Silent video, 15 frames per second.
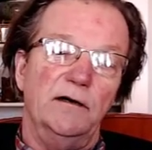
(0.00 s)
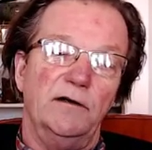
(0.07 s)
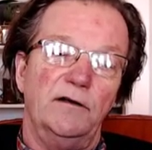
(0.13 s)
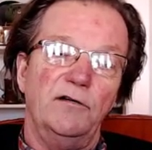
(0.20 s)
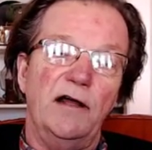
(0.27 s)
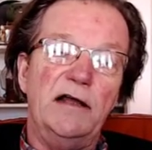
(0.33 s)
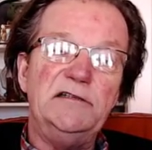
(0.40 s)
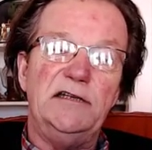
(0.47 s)

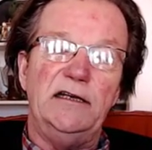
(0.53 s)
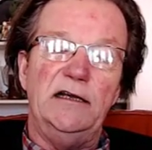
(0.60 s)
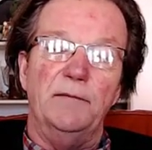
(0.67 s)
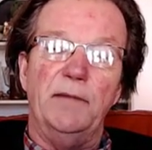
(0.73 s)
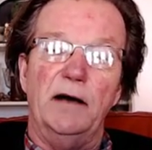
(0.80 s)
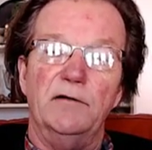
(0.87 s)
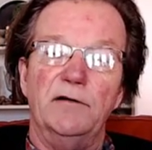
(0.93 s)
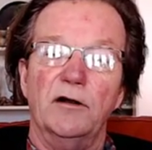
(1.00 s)
crazy
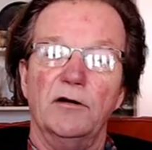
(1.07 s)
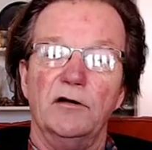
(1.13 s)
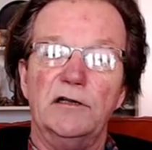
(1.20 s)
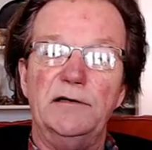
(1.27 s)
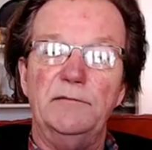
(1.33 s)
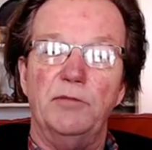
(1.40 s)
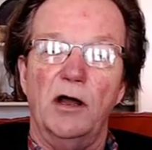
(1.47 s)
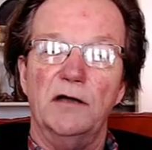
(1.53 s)
about
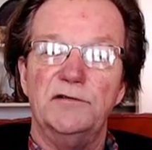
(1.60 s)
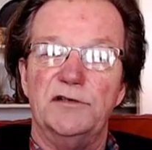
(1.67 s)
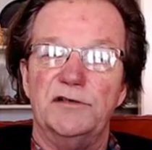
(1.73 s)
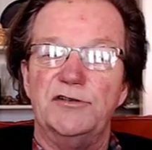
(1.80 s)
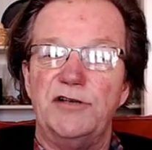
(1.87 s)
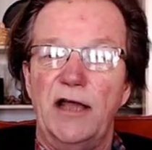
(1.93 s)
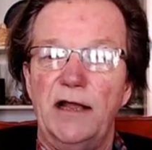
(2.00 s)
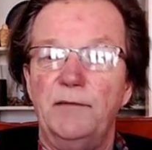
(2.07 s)
early bronzes,
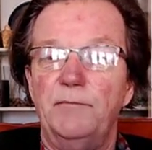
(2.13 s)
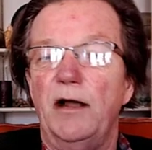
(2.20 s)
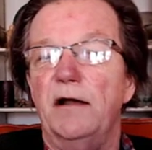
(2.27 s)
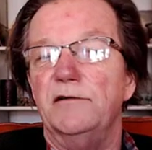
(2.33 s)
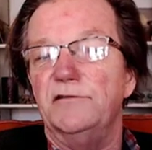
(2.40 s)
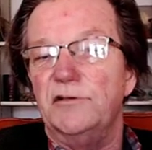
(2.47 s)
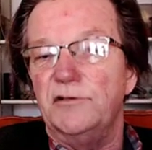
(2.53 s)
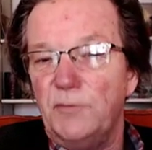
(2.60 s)
Shang
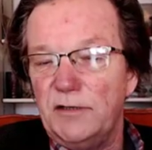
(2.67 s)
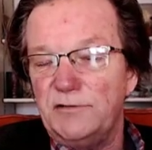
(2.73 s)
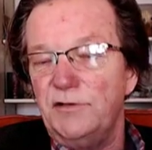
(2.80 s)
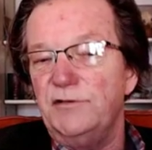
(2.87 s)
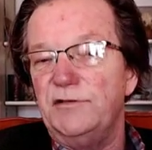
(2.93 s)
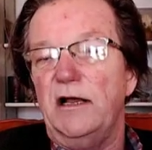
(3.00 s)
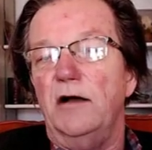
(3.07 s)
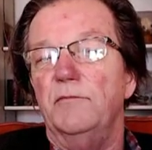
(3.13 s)
bronzes,
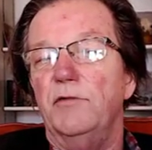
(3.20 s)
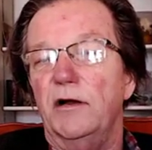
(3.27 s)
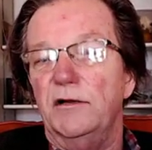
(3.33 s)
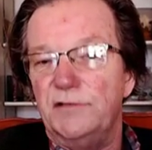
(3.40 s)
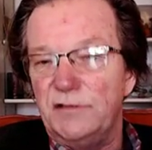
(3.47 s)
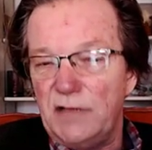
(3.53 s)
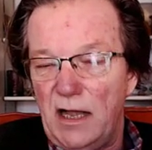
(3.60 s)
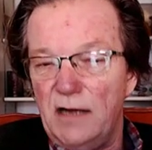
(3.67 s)
Western Zhou
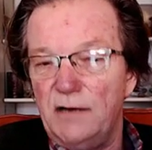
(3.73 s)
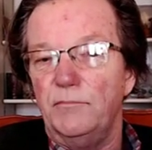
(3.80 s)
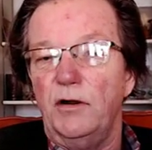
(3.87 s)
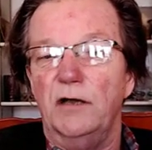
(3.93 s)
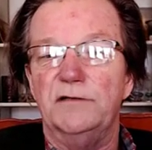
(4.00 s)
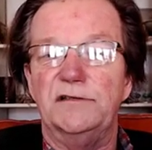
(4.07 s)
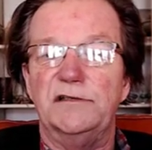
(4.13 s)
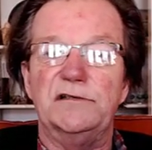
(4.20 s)
bronzes, Han
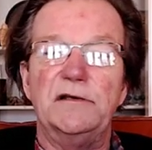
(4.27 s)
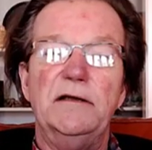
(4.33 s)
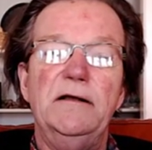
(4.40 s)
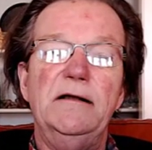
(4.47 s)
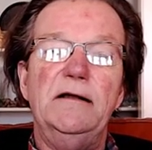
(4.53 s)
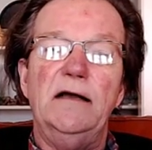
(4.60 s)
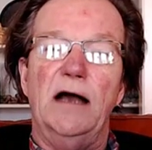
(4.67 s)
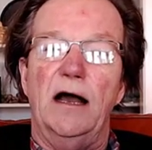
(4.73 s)
bronzes.
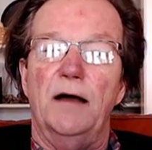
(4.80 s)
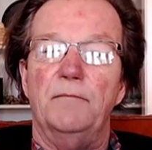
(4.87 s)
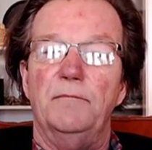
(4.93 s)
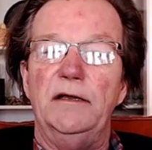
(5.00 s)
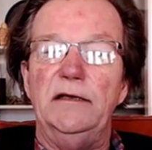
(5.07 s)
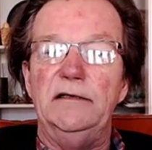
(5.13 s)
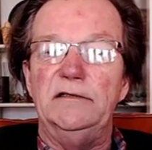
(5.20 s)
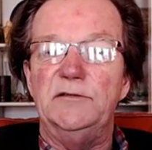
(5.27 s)

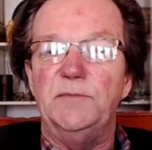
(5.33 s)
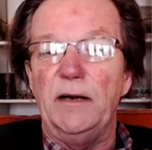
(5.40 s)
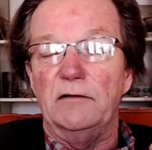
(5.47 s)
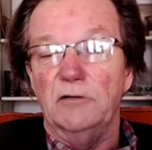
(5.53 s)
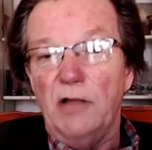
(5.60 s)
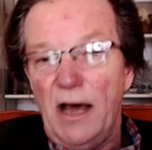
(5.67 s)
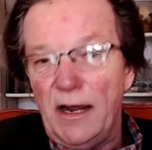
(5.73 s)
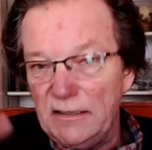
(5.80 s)
He spent a
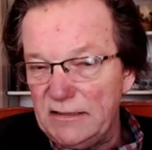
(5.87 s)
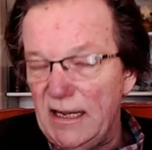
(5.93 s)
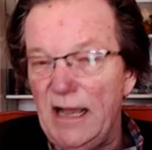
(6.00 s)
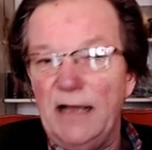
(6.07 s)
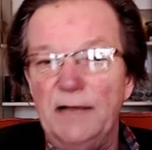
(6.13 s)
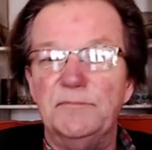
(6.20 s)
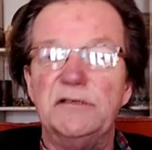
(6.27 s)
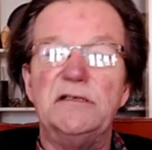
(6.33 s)
lot of
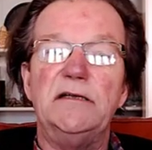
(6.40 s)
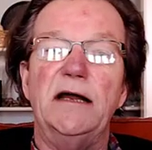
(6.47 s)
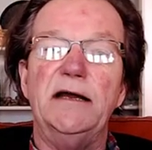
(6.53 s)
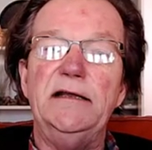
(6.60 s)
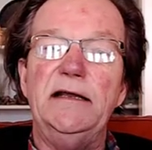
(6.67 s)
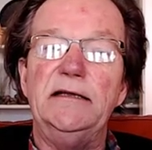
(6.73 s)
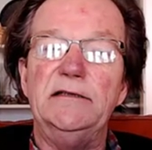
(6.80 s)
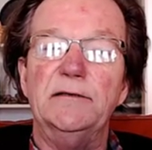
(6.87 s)
time
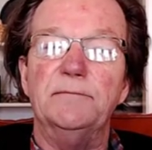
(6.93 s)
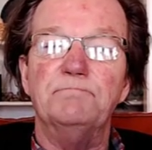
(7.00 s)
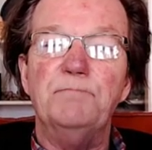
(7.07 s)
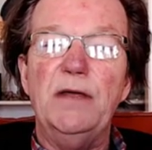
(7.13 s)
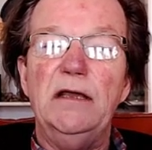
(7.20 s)
studying them.